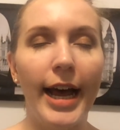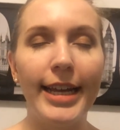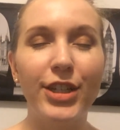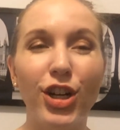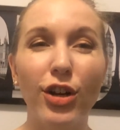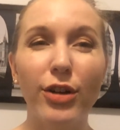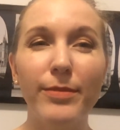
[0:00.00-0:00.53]

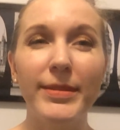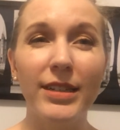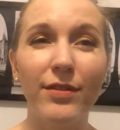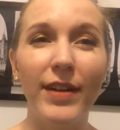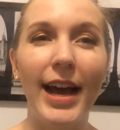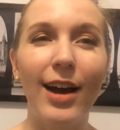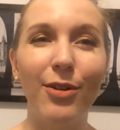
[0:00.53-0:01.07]
In terms
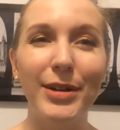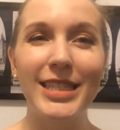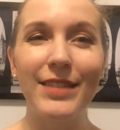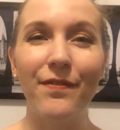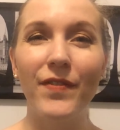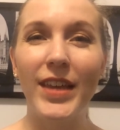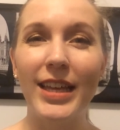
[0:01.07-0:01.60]
of how
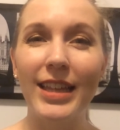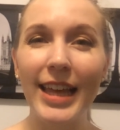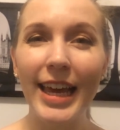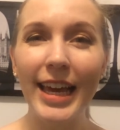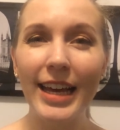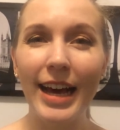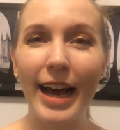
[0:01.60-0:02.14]
it's
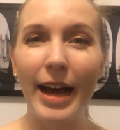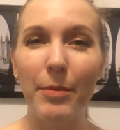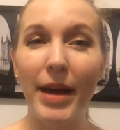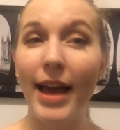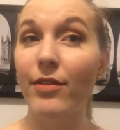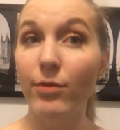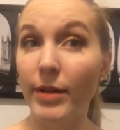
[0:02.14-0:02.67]
feeling,
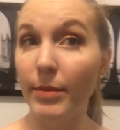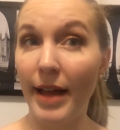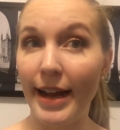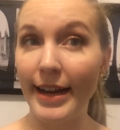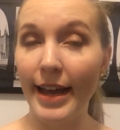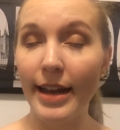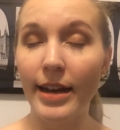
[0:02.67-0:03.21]
I haven't
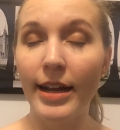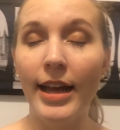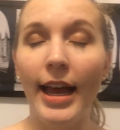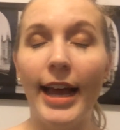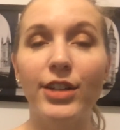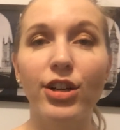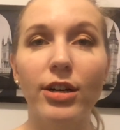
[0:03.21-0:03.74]
reapplied yet.
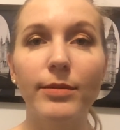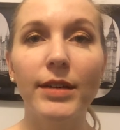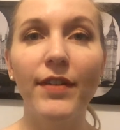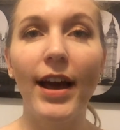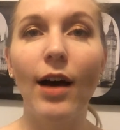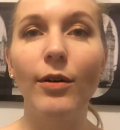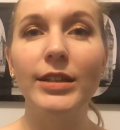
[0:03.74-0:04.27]
In terms
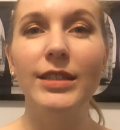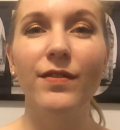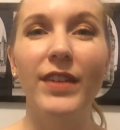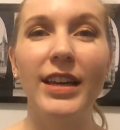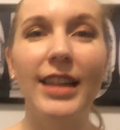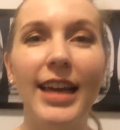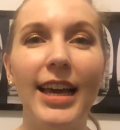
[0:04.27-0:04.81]
of how it's
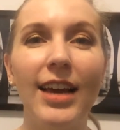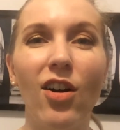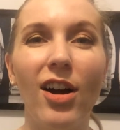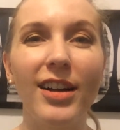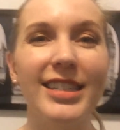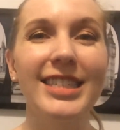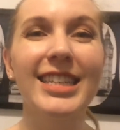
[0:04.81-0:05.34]
feeling,
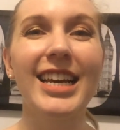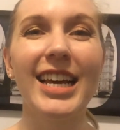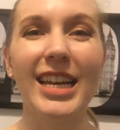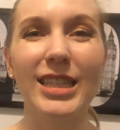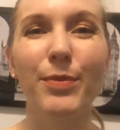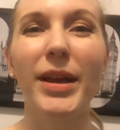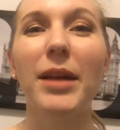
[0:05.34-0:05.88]

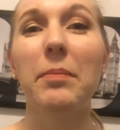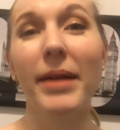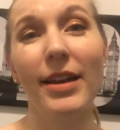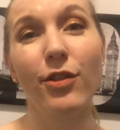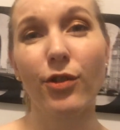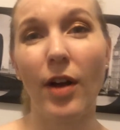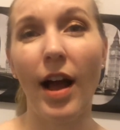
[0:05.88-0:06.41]
honestly, it's been a
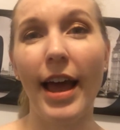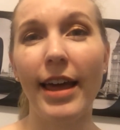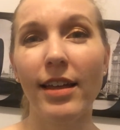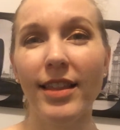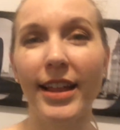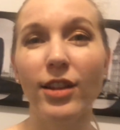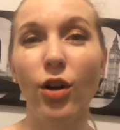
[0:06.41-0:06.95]
bit
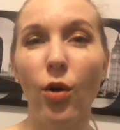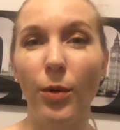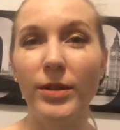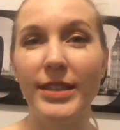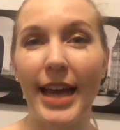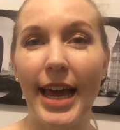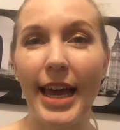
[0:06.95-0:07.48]
dry, like the
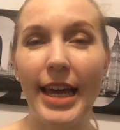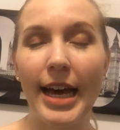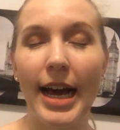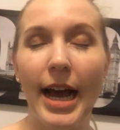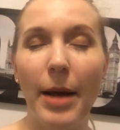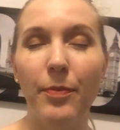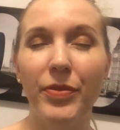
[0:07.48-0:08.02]
whole day.
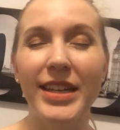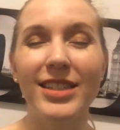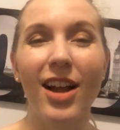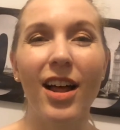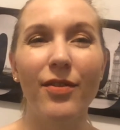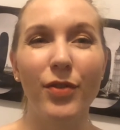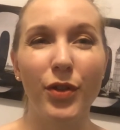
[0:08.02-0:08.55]

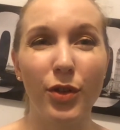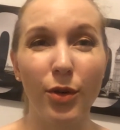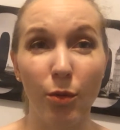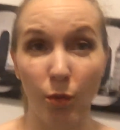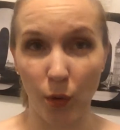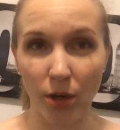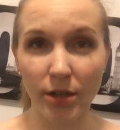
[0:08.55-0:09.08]
It's not
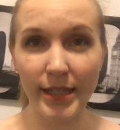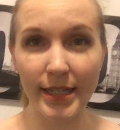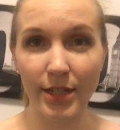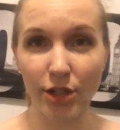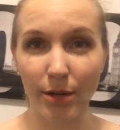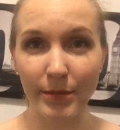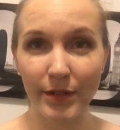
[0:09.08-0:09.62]
the worst
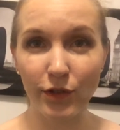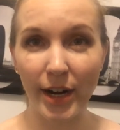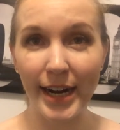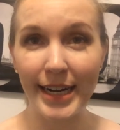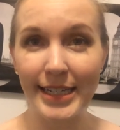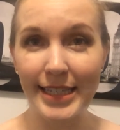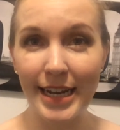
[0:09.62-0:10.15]
in terms of
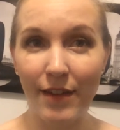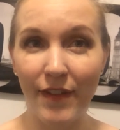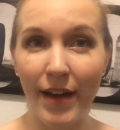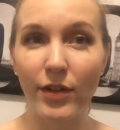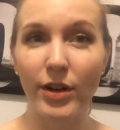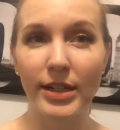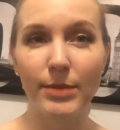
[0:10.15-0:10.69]
dryness that I've
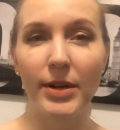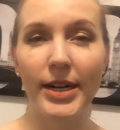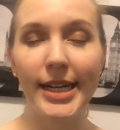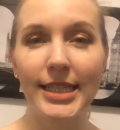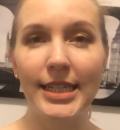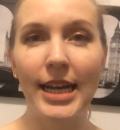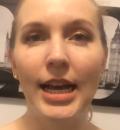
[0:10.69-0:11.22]
ever
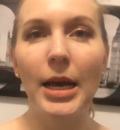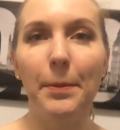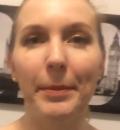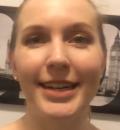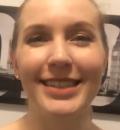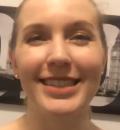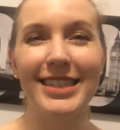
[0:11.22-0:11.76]
experienced,
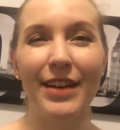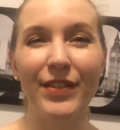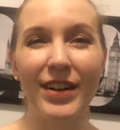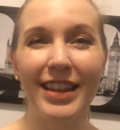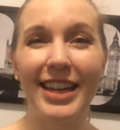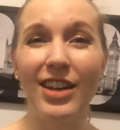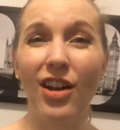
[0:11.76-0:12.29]
but it's
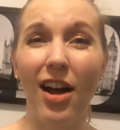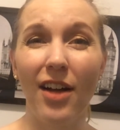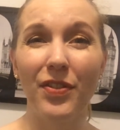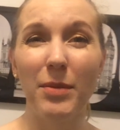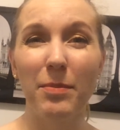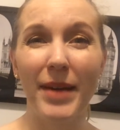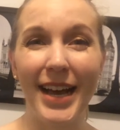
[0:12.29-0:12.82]
definitely
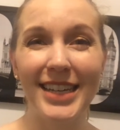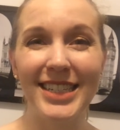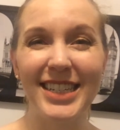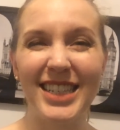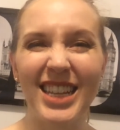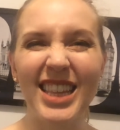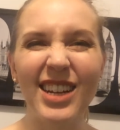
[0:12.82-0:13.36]
not the
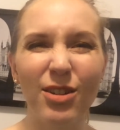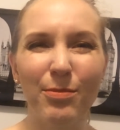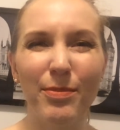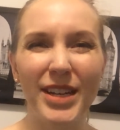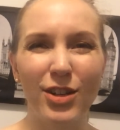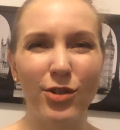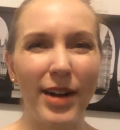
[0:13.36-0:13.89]
best. It's a
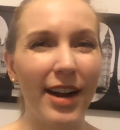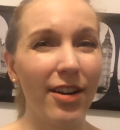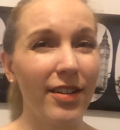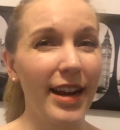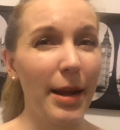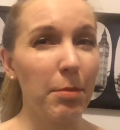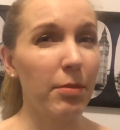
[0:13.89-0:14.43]
little bit
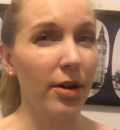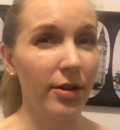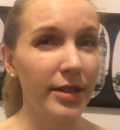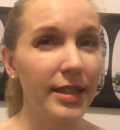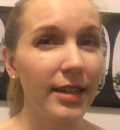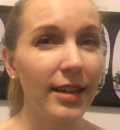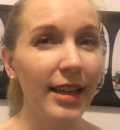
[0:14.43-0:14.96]
drier than I
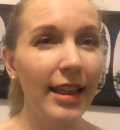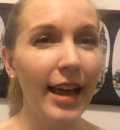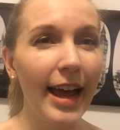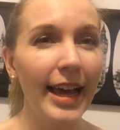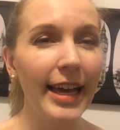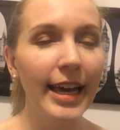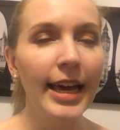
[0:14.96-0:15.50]
personally
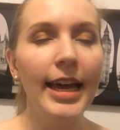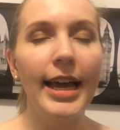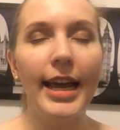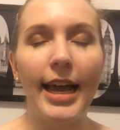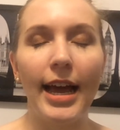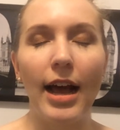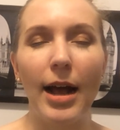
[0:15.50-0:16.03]
like.
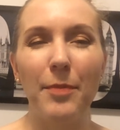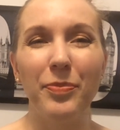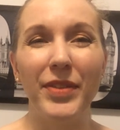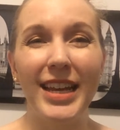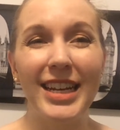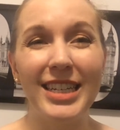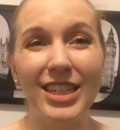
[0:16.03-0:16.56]

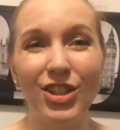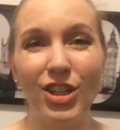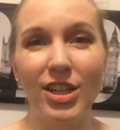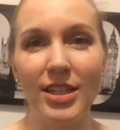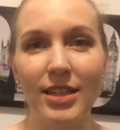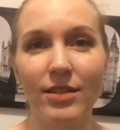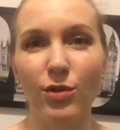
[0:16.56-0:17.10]
In
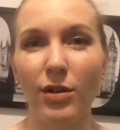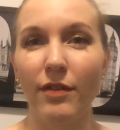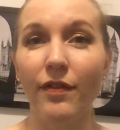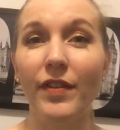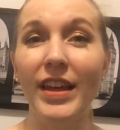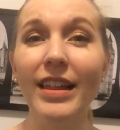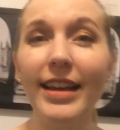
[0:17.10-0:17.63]
addition to sort of
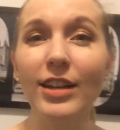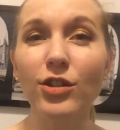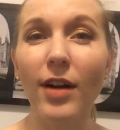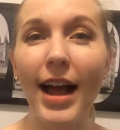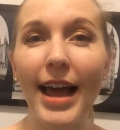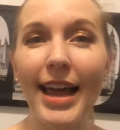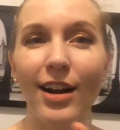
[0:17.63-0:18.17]
feeling
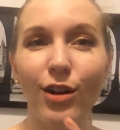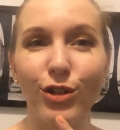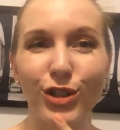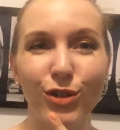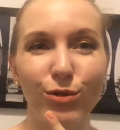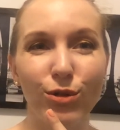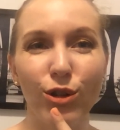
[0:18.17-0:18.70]
dry, it
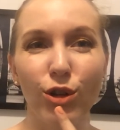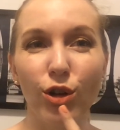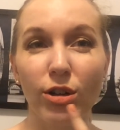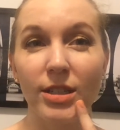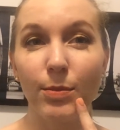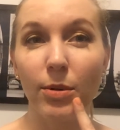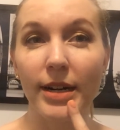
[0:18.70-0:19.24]
also
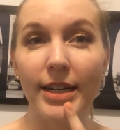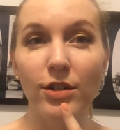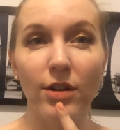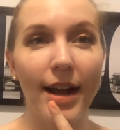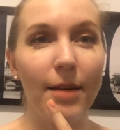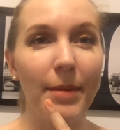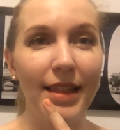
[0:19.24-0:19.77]
looks pretty
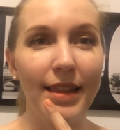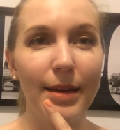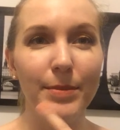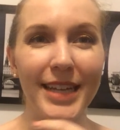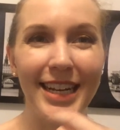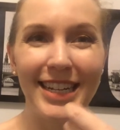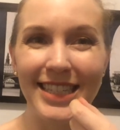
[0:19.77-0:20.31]
dry on my
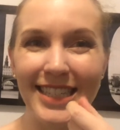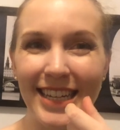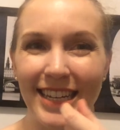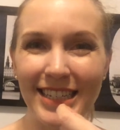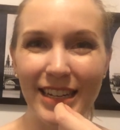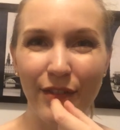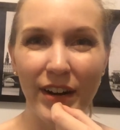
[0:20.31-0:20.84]
lips. I can
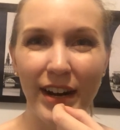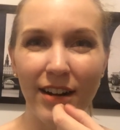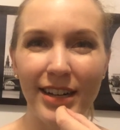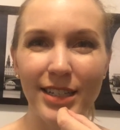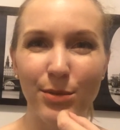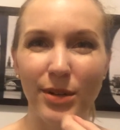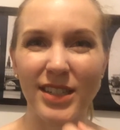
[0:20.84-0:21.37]
see different
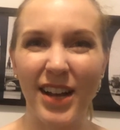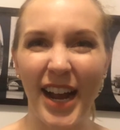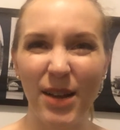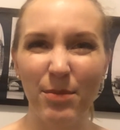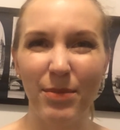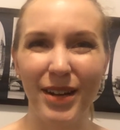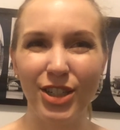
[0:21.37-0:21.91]
areas where it's
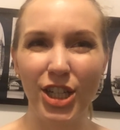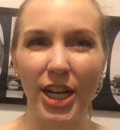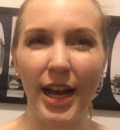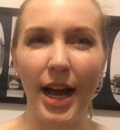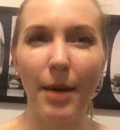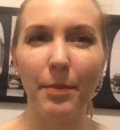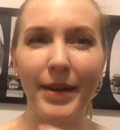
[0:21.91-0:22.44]
kind of
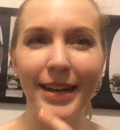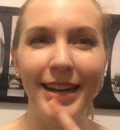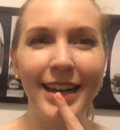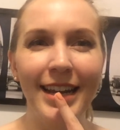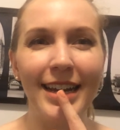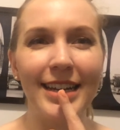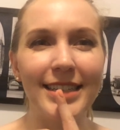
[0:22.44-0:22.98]
bunching up and
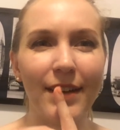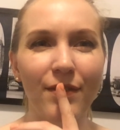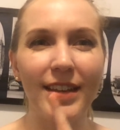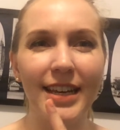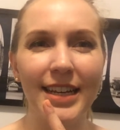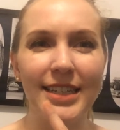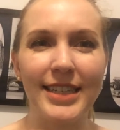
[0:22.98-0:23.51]
it
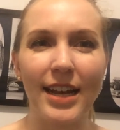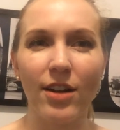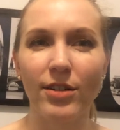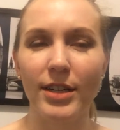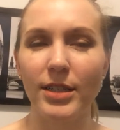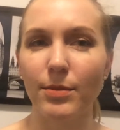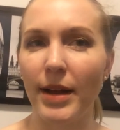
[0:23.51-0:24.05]
definitely has
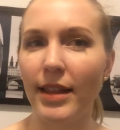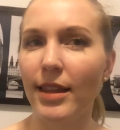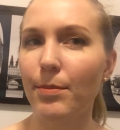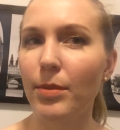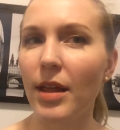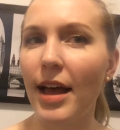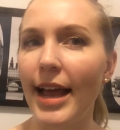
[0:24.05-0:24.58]
settled into my
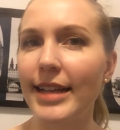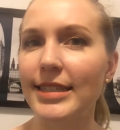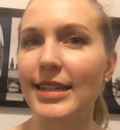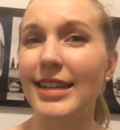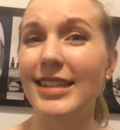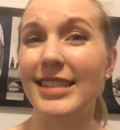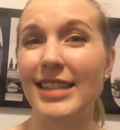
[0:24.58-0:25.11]
lip lines
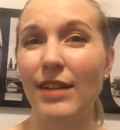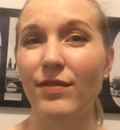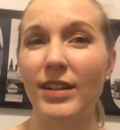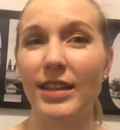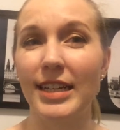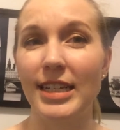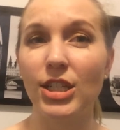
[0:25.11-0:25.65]
and it's
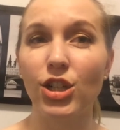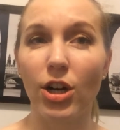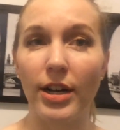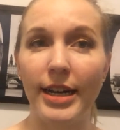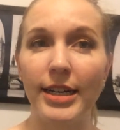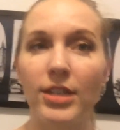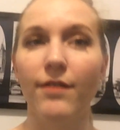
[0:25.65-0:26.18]
definitely
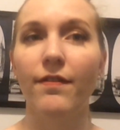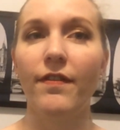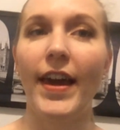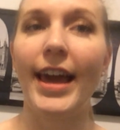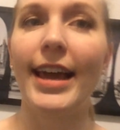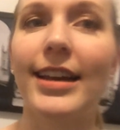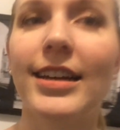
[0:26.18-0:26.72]
starting to
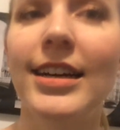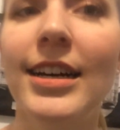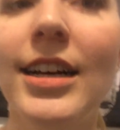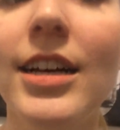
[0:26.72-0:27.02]
fade.